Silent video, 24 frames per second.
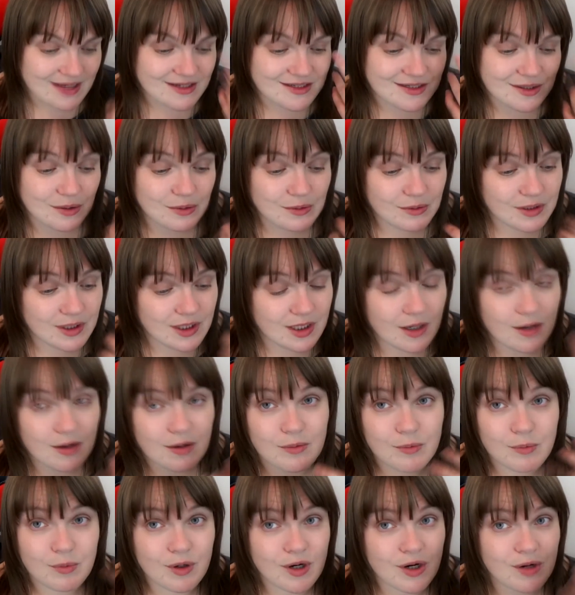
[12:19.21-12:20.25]
So you know,
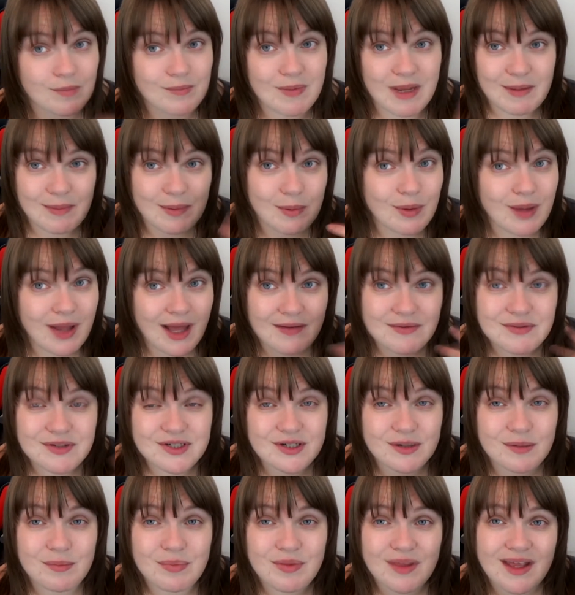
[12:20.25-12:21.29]
maybe we'll have
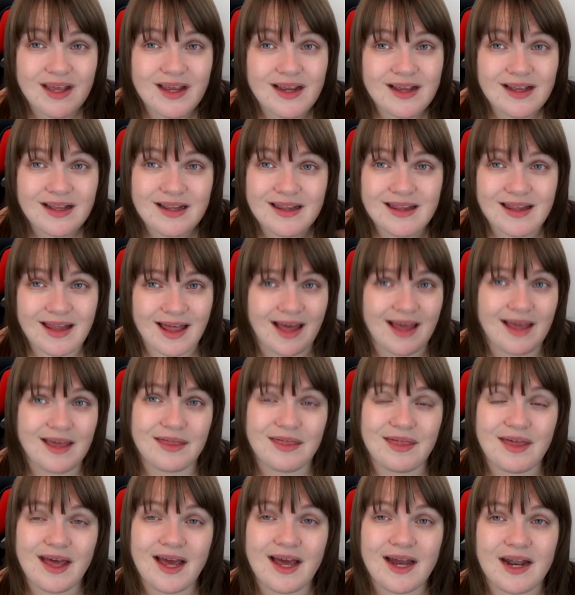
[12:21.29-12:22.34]
something
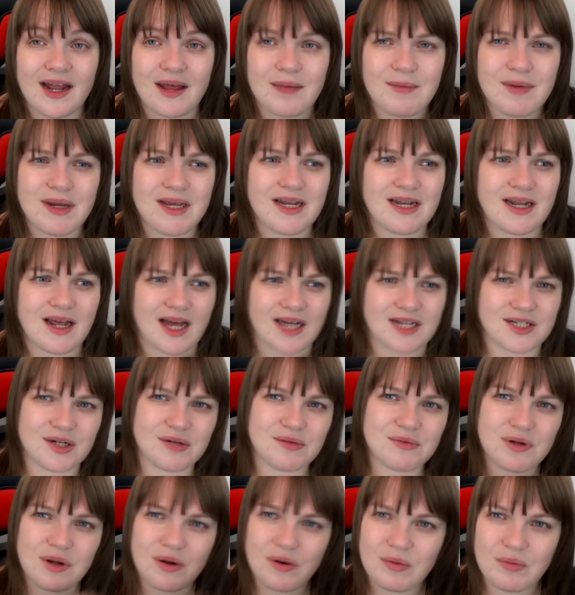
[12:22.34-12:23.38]
like that. I mean, I
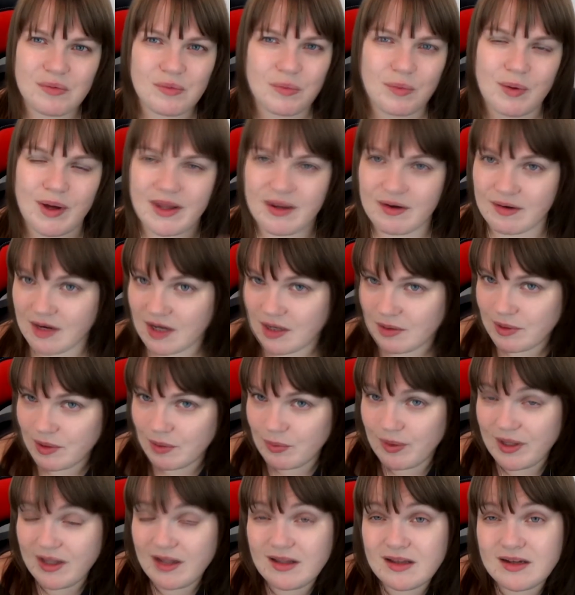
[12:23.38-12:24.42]
don't know whether or not we
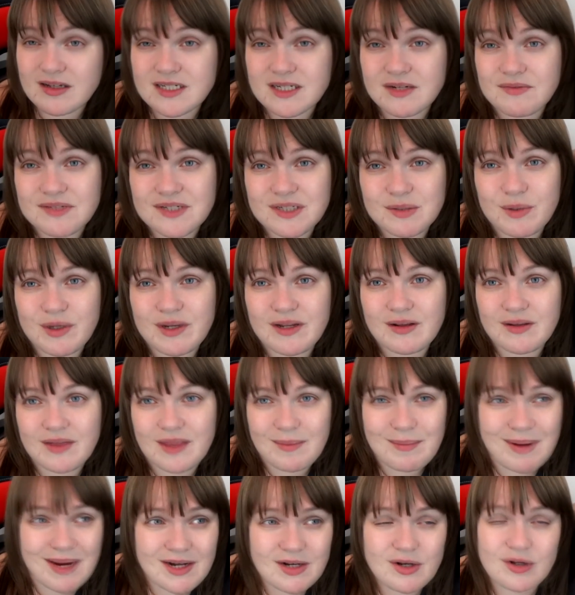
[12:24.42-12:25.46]
will, because obviously
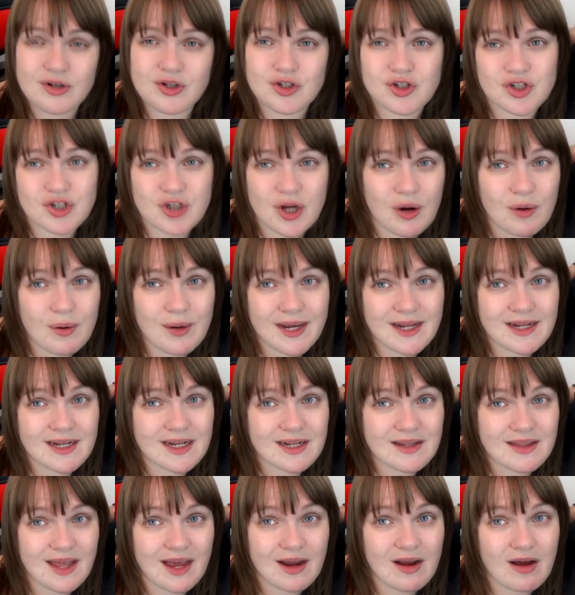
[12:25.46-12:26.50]
they might not show it
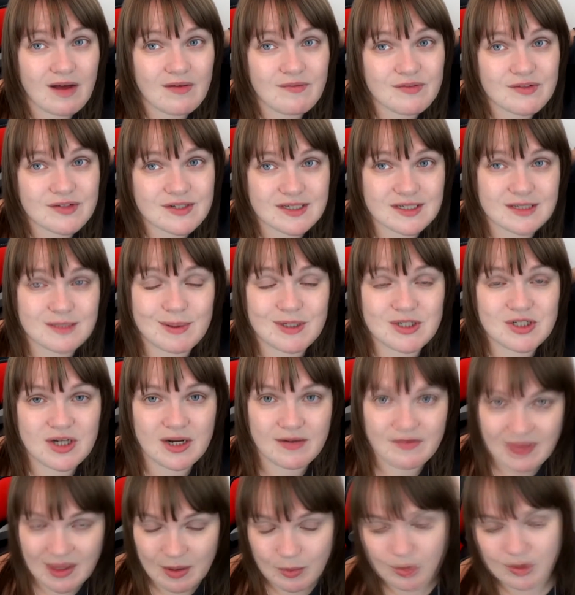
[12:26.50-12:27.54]
at their conference,
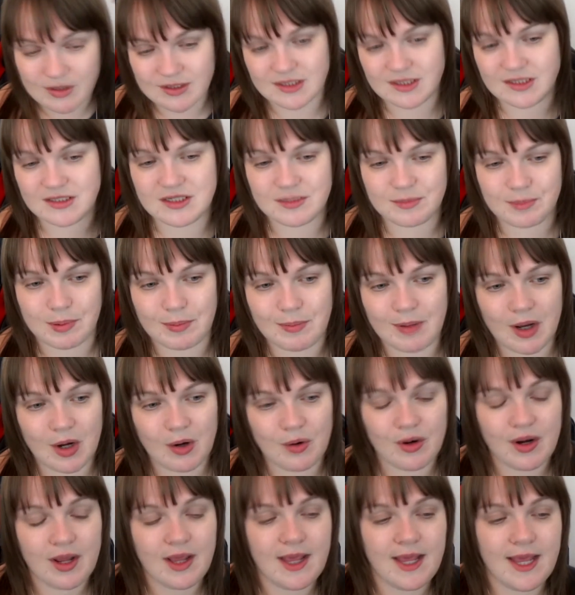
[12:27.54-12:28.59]
especially if they're wanting to
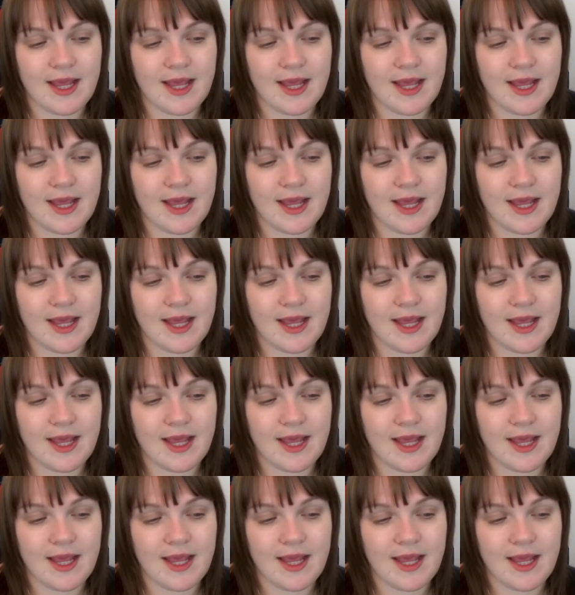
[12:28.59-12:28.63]
promote